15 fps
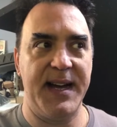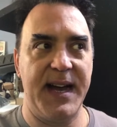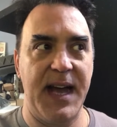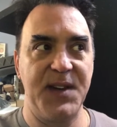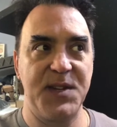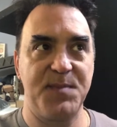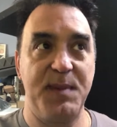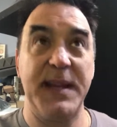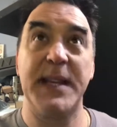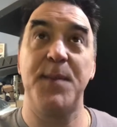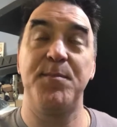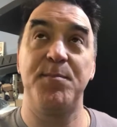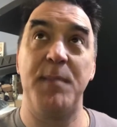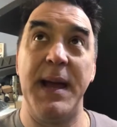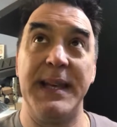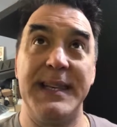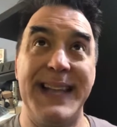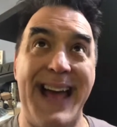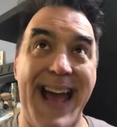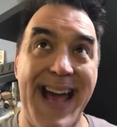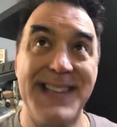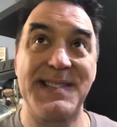I just picked up my
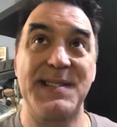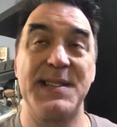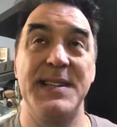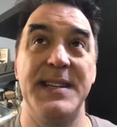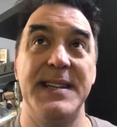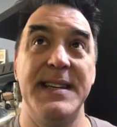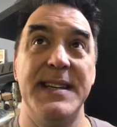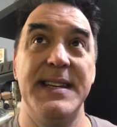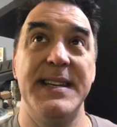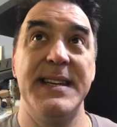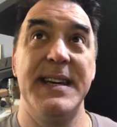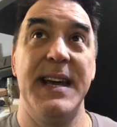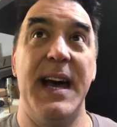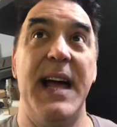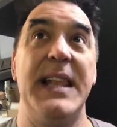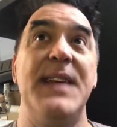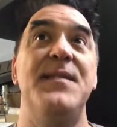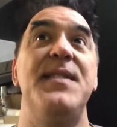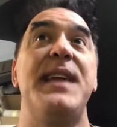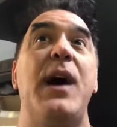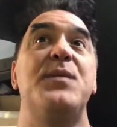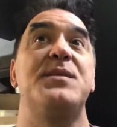last eleven
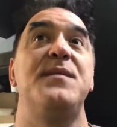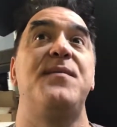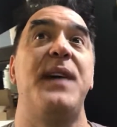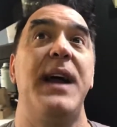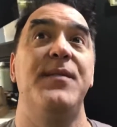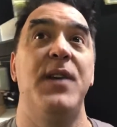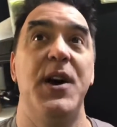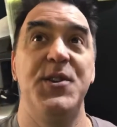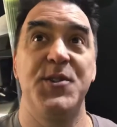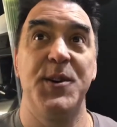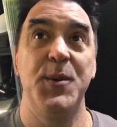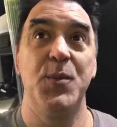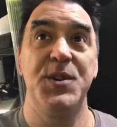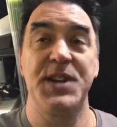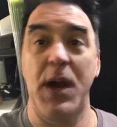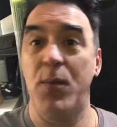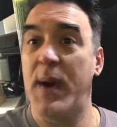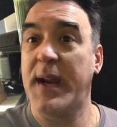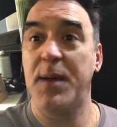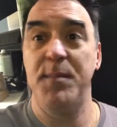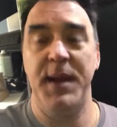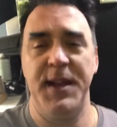thousand five hundred, which I
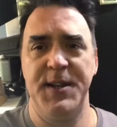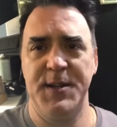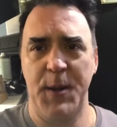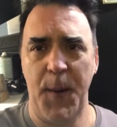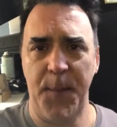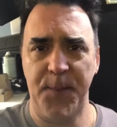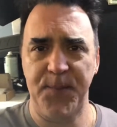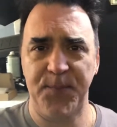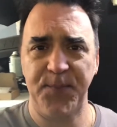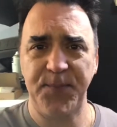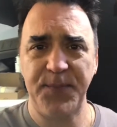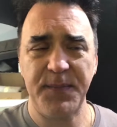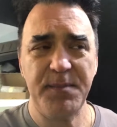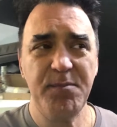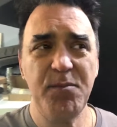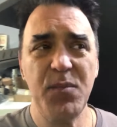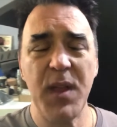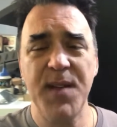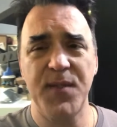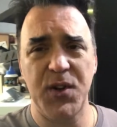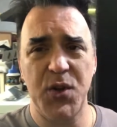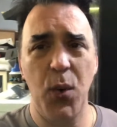recommend,
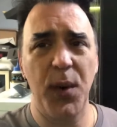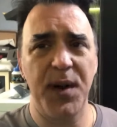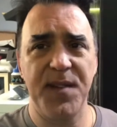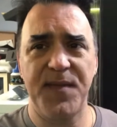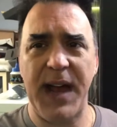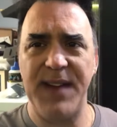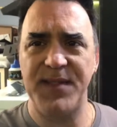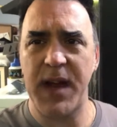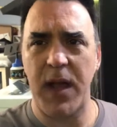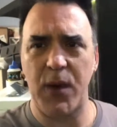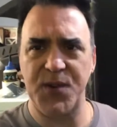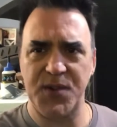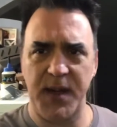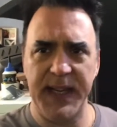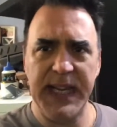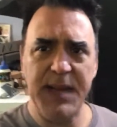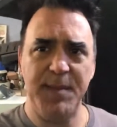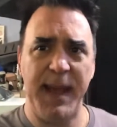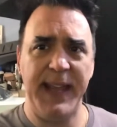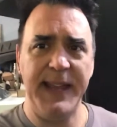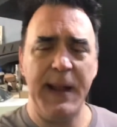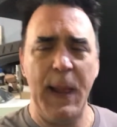for two hundred five dollars on
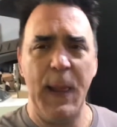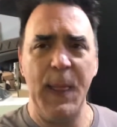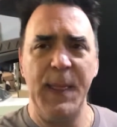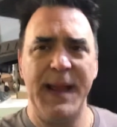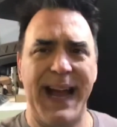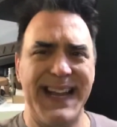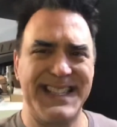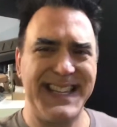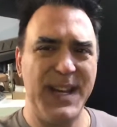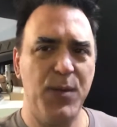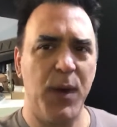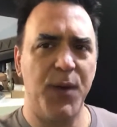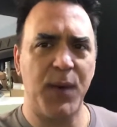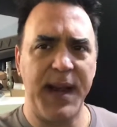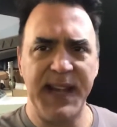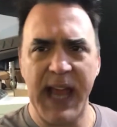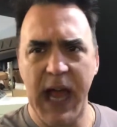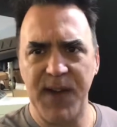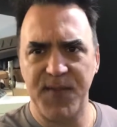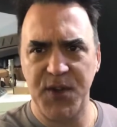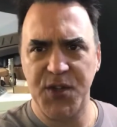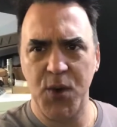eBay. I see one right now
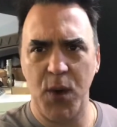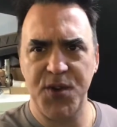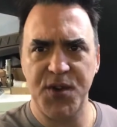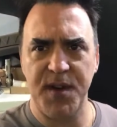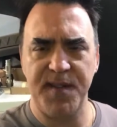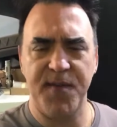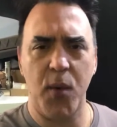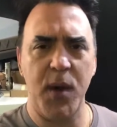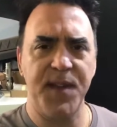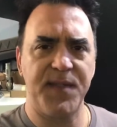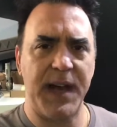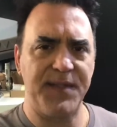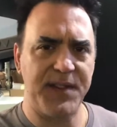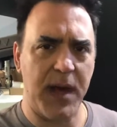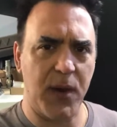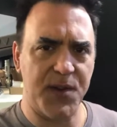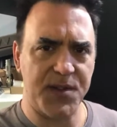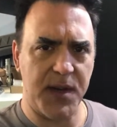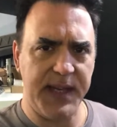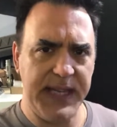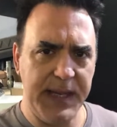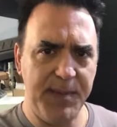for two hundred forty-five dollars on
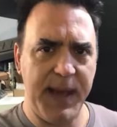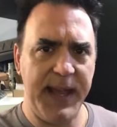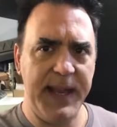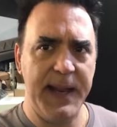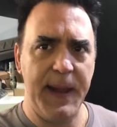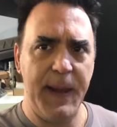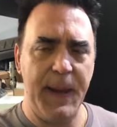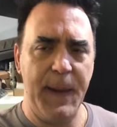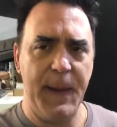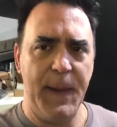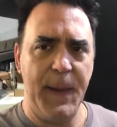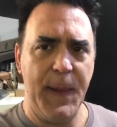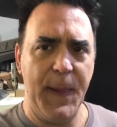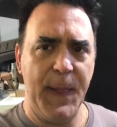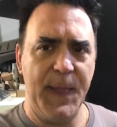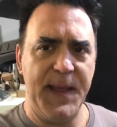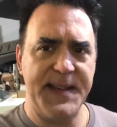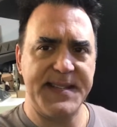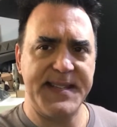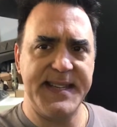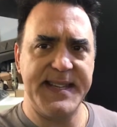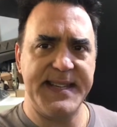eBay.
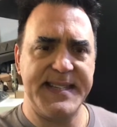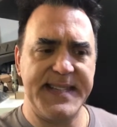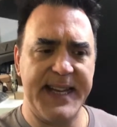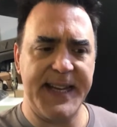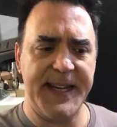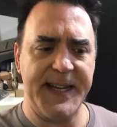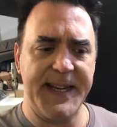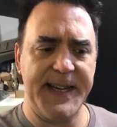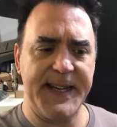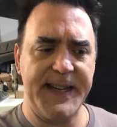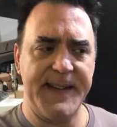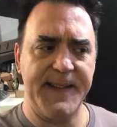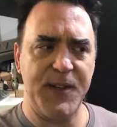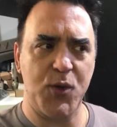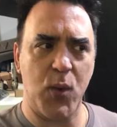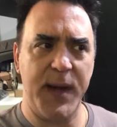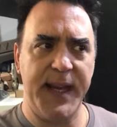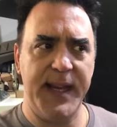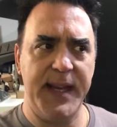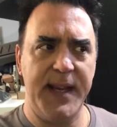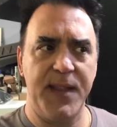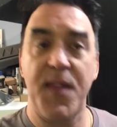This is uh, the
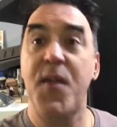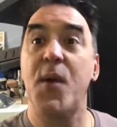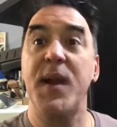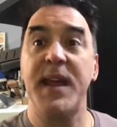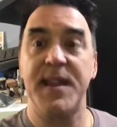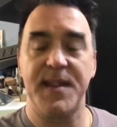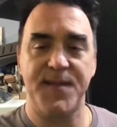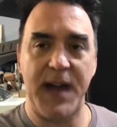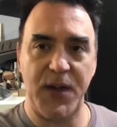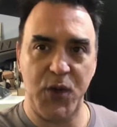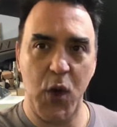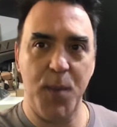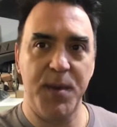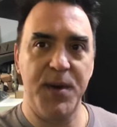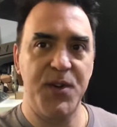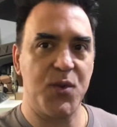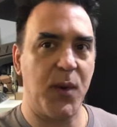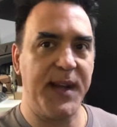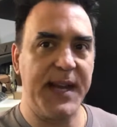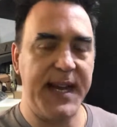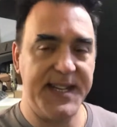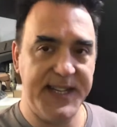thirtieth of October twenty
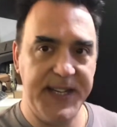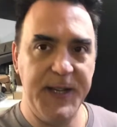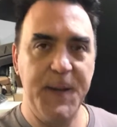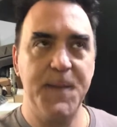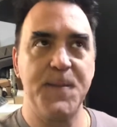nineteen.